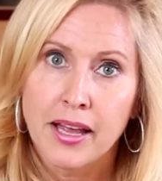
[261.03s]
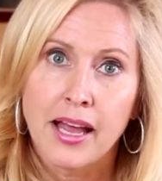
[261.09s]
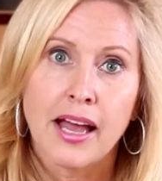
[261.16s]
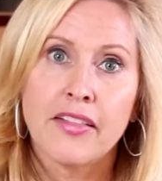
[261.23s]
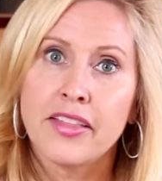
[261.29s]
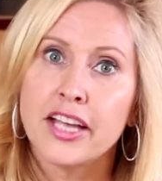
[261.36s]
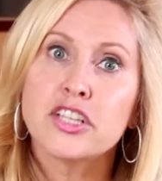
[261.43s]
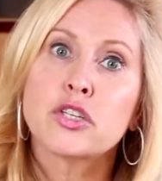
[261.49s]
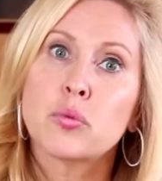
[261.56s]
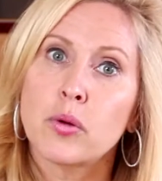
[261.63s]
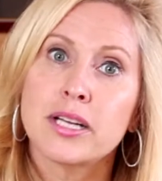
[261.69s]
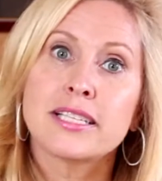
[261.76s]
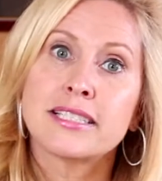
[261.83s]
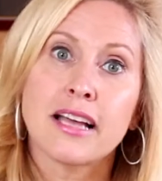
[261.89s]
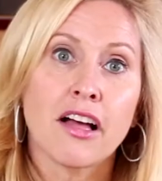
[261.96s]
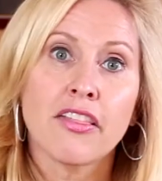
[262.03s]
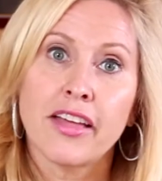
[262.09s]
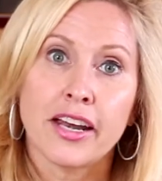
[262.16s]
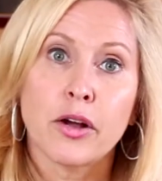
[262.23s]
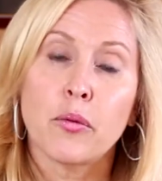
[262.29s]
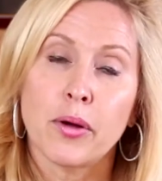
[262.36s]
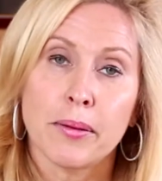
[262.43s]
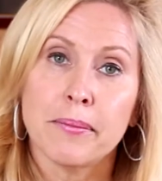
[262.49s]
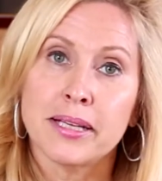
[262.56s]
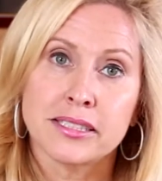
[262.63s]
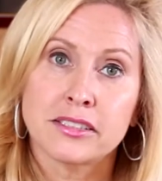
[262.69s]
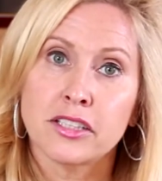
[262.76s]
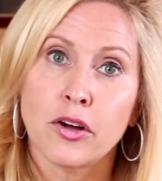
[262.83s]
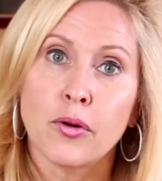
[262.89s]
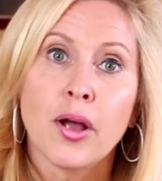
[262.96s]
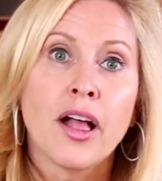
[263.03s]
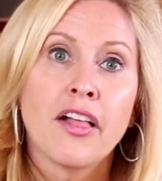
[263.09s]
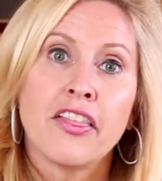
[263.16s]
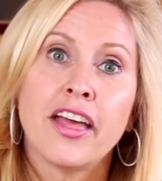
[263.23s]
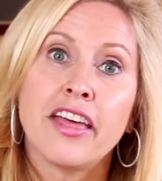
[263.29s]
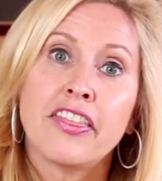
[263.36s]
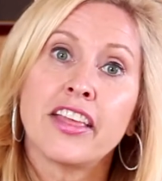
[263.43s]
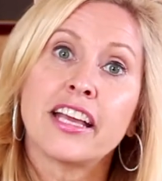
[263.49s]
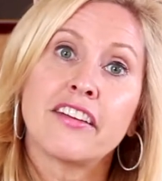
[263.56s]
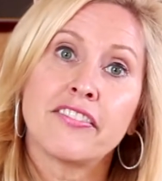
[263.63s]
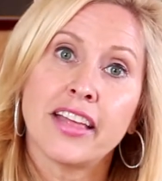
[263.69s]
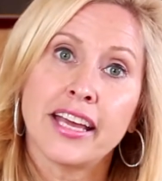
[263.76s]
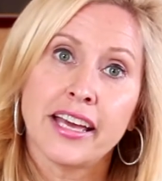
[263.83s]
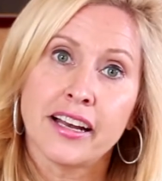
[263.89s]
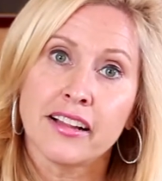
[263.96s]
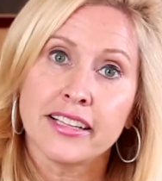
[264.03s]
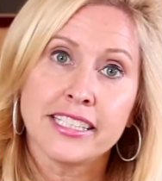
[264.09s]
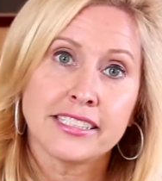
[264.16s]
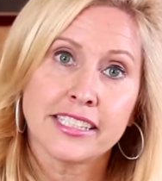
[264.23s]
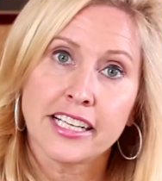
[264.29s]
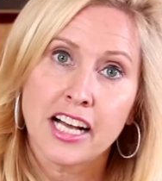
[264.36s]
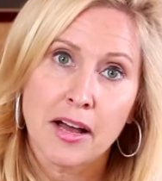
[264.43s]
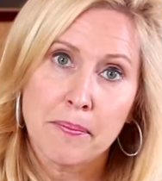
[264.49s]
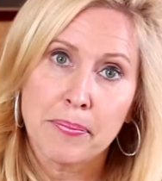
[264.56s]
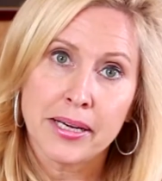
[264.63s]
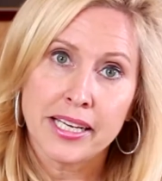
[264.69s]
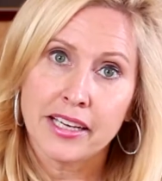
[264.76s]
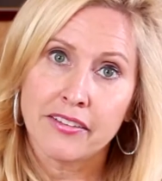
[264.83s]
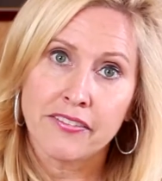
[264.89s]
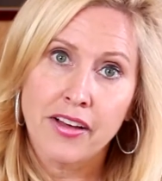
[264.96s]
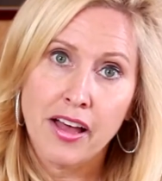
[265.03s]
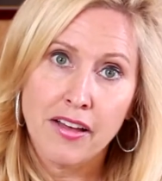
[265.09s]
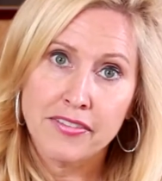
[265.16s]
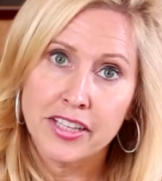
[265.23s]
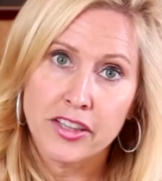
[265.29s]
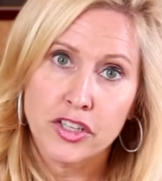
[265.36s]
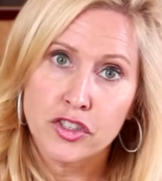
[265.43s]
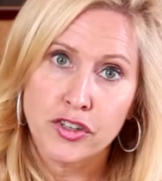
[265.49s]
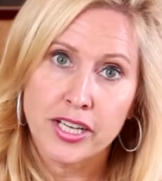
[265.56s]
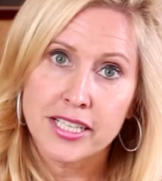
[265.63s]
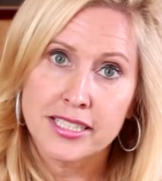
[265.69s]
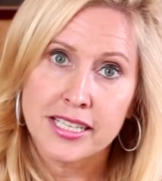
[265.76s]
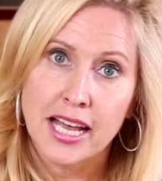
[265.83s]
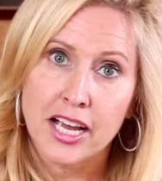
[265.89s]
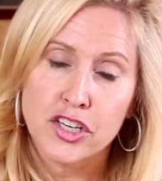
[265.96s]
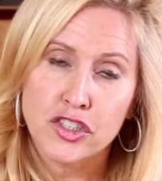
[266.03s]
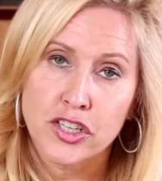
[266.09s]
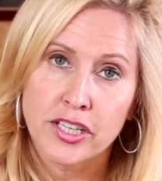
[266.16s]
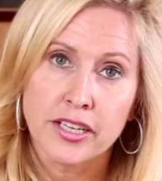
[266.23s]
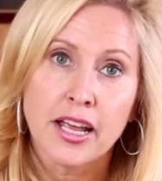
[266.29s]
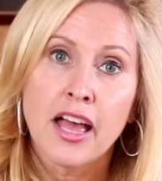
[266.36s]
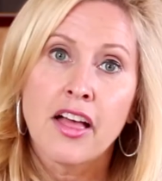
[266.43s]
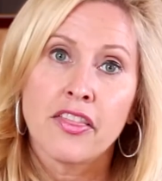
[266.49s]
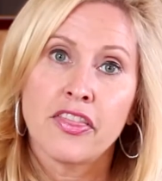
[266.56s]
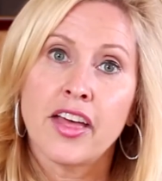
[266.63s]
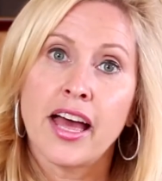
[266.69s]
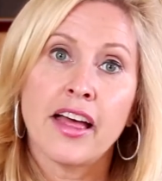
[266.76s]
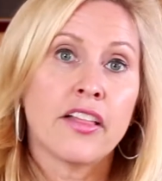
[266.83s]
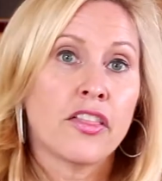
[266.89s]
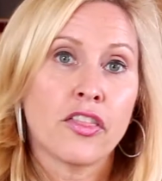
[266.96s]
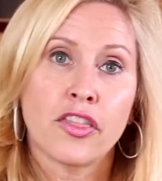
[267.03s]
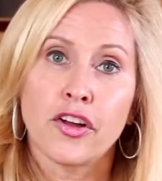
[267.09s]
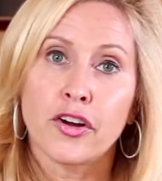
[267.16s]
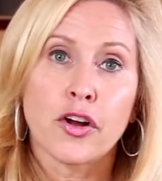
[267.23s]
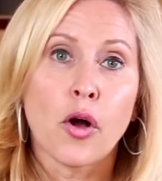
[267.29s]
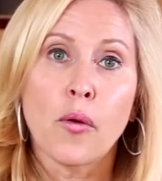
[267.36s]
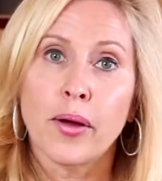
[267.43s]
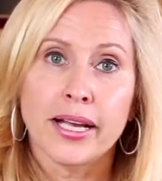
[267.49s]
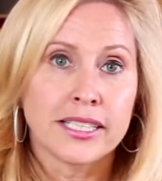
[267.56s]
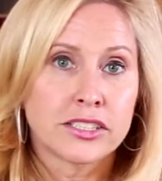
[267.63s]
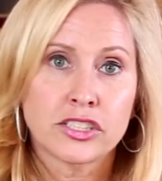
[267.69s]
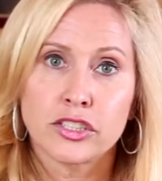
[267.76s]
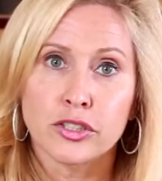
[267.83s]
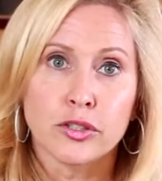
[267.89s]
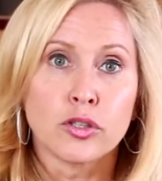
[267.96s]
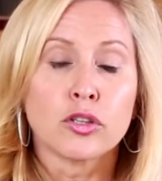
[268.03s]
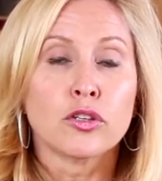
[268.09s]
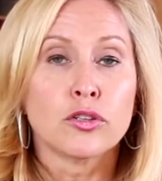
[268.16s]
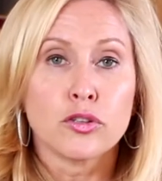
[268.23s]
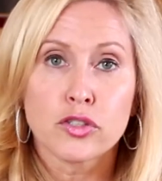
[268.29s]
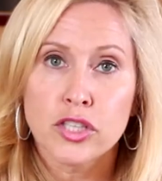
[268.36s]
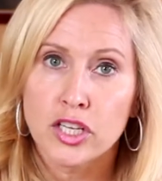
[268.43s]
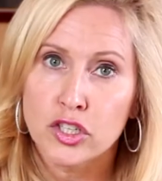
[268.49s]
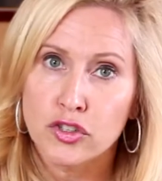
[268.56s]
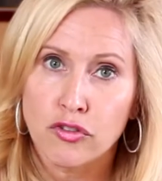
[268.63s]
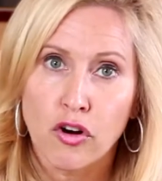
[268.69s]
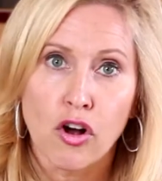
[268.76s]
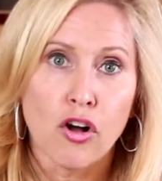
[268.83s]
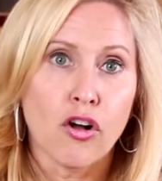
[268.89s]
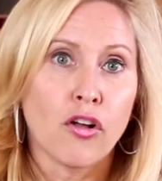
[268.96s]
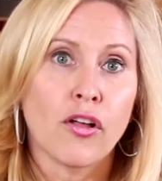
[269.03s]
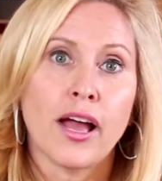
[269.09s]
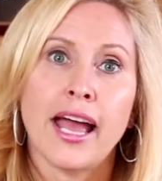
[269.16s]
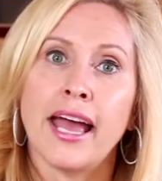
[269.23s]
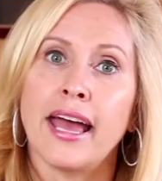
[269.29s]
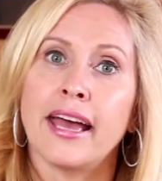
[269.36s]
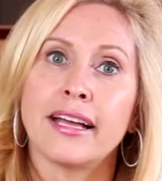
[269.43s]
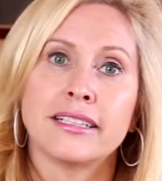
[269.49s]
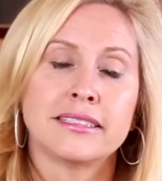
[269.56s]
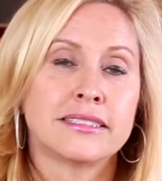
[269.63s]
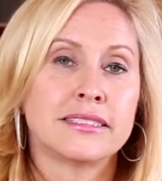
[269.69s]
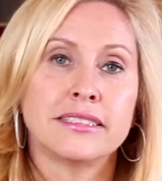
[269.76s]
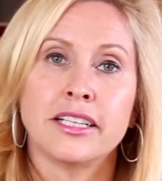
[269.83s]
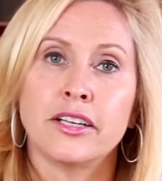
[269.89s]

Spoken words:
and they just want to sell that equipment. So they think if they get a leasing company involved in the transaction that they're going to lose control and